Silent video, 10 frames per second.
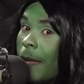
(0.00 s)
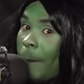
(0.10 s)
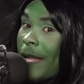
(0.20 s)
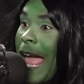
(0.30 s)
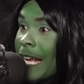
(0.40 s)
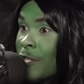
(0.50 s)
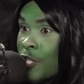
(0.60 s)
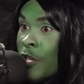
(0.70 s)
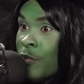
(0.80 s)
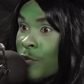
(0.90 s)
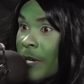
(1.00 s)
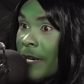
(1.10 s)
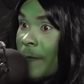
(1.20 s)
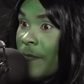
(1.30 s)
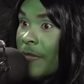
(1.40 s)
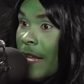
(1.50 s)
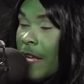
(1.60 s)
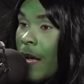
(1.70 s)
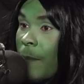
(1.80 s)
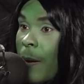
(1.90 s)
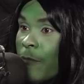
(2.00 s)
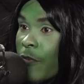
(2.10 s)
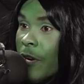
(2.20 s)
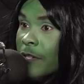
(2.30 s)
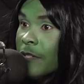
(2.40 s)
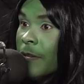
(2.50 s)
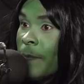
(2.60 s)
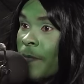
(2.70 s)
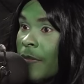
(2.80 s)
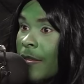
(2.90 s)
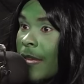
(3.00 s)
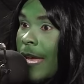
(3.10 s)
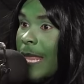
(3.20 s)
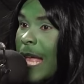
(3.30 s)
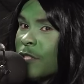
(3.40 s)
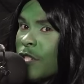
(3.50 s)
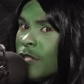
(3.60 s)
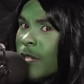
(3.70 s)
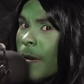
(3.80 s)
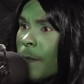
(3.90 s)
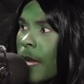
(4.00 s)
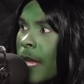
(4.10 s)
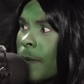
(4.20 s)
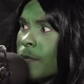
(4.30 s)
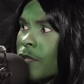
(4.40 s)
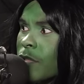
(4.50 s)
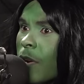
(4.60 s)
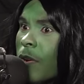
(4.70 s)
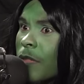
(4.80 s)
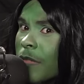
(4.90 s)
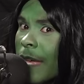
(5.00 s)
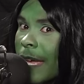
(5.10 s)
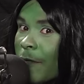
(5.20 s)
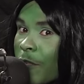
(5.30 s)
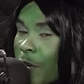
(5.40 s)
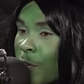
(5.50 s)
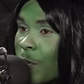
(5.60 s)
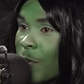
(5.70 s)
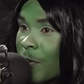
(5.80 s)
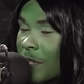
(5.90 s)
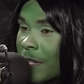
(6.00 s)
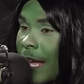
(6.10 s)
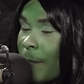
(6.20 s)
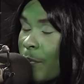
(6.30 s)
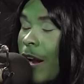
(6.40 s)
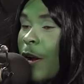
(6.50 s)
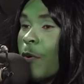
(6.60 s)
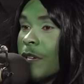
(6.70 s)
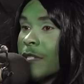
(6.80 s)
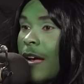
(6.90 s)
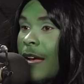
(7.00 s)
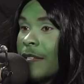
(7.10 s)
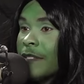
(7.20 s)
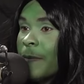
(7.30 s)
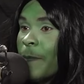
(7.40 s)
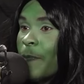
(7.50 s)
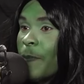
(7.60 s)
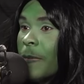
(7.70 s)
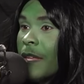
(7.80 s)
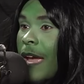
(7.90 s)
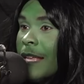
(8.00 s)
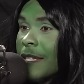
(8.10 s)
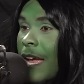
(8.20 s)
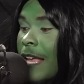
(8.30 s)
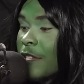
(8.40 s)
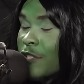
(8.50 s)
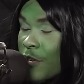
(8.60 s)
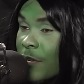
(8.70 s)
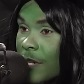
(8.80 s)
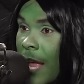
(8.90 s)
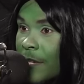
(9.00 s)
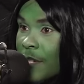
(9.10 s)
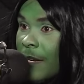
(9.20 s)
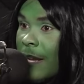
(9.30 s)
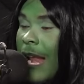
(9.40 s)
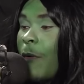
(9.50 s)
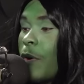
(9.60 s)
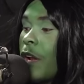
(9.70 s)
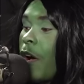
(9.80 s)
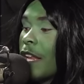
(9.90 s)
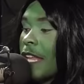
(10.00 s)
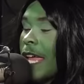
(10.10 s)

black children that come up first. And that's just a, an absurd thing for Google to like prioritize. Why? as a, as a search engine and i went on